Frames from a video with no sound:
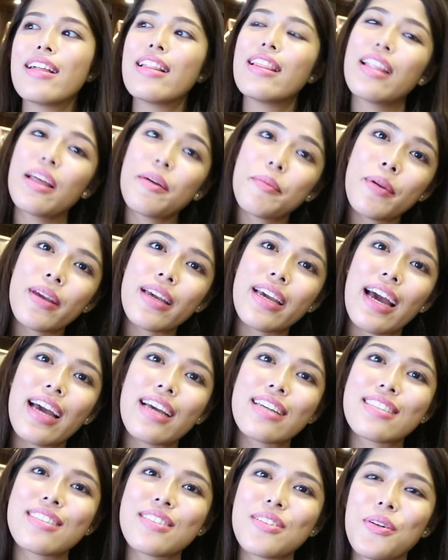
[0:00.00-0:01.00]
Let me
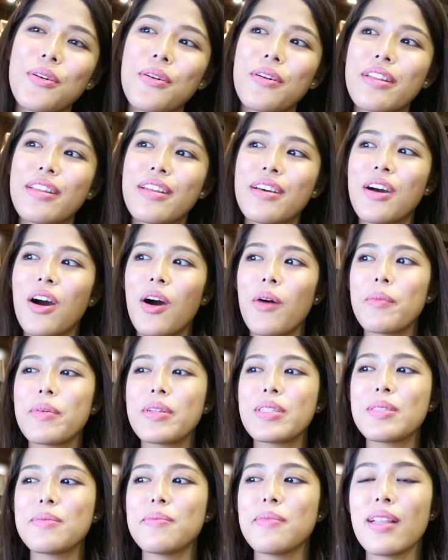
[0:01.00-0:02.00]
guys know in the
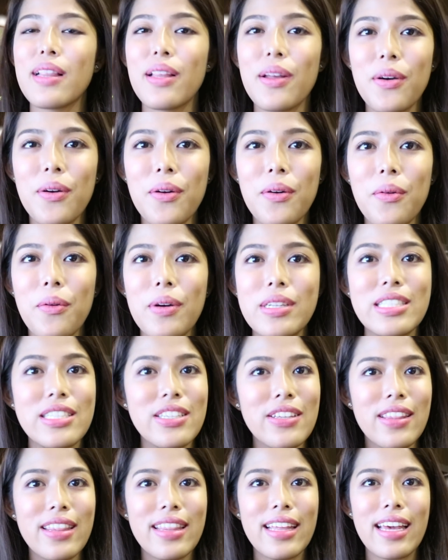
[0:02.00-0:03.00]
comments below what
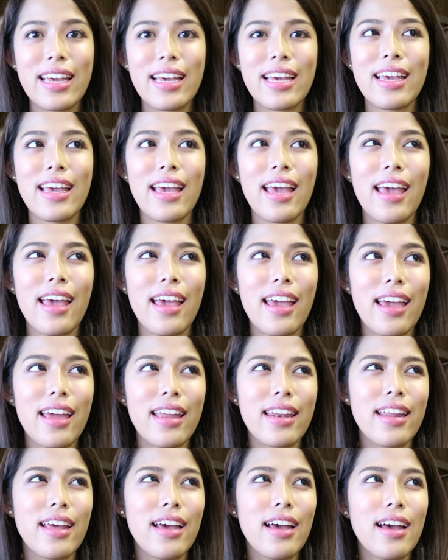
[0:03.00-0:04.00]
you think,
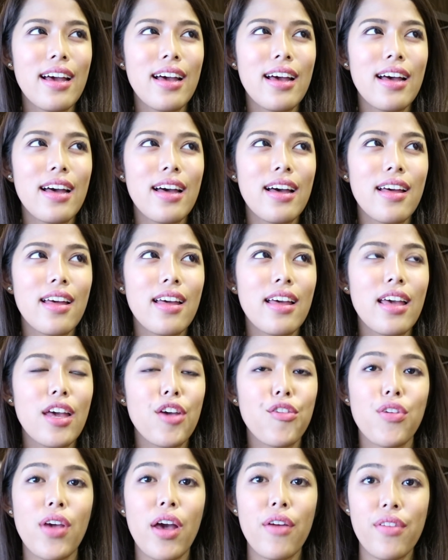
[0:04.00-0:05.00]
and
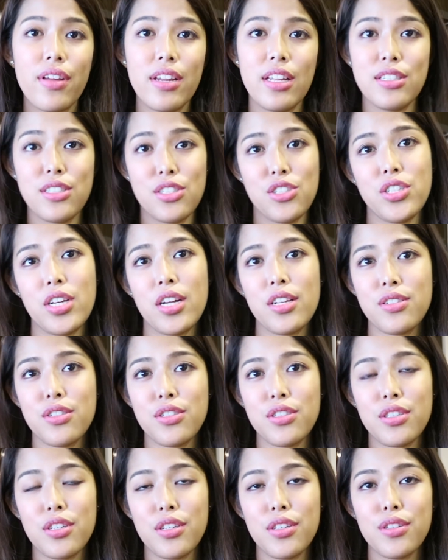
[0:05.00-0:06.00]
if you have any
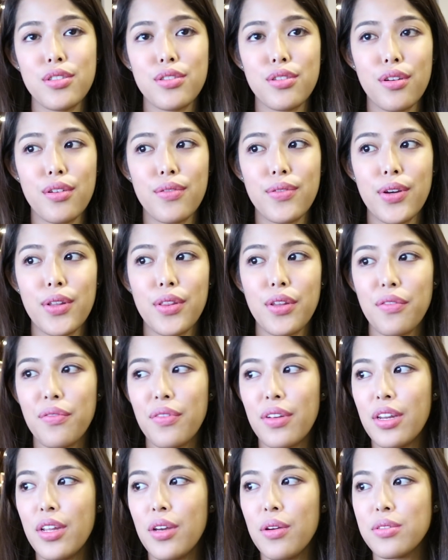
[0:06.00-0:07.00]
suggestions of other
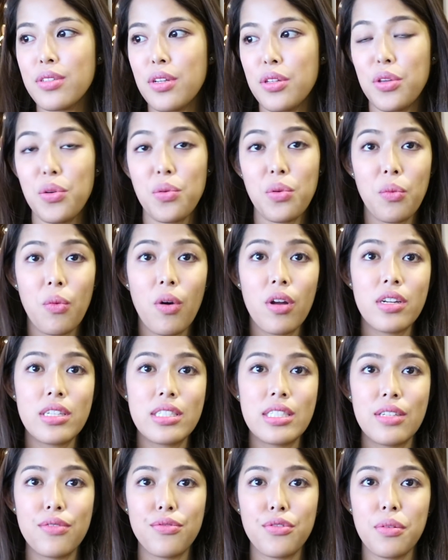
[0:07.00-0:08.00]
videos that you will want to
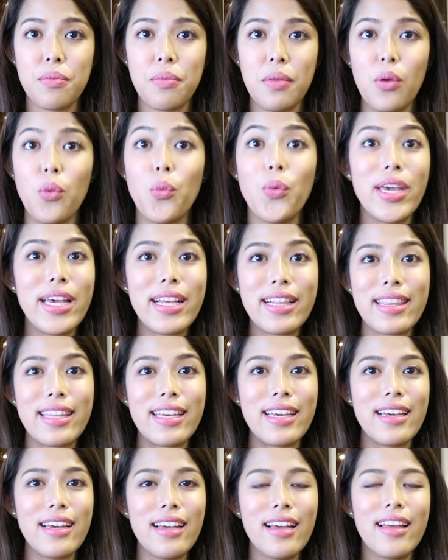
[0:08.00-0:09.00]
see from me
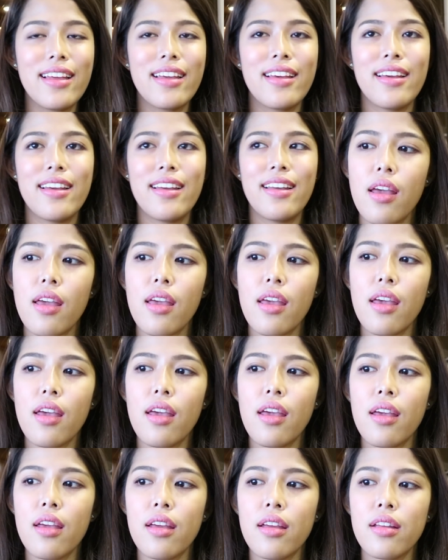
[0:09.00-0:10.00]
weekly.
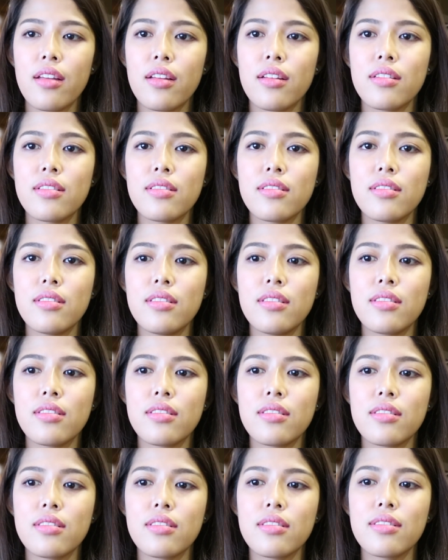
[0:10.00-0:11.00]
And
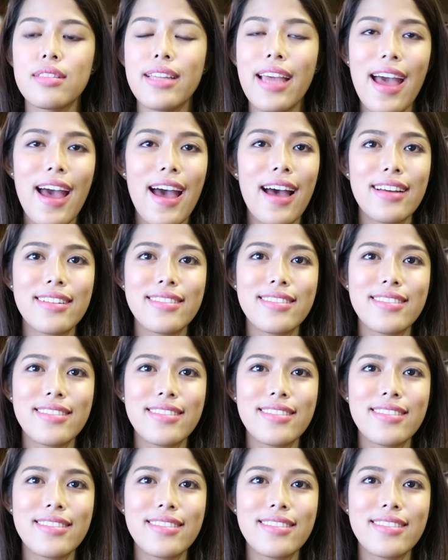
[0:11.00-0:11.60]
yeah.